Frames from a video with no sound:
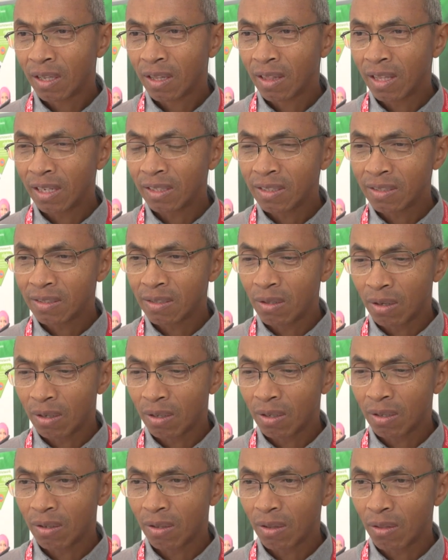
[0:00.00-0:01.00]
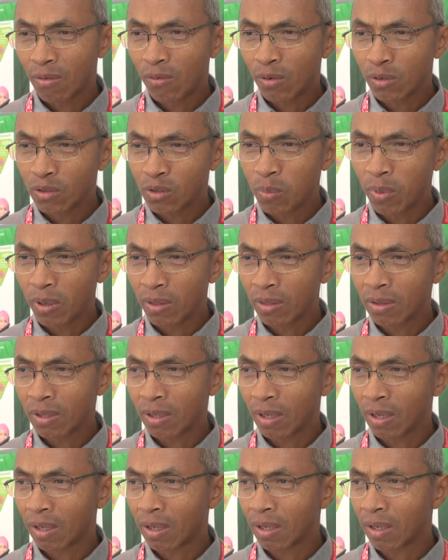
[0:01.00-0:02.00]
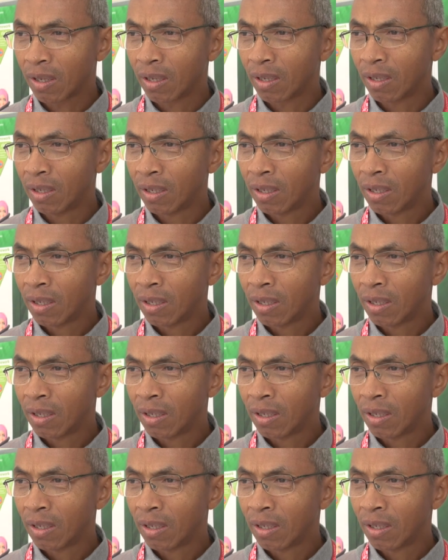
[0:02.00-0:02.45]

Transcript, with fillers: That is the, the first point that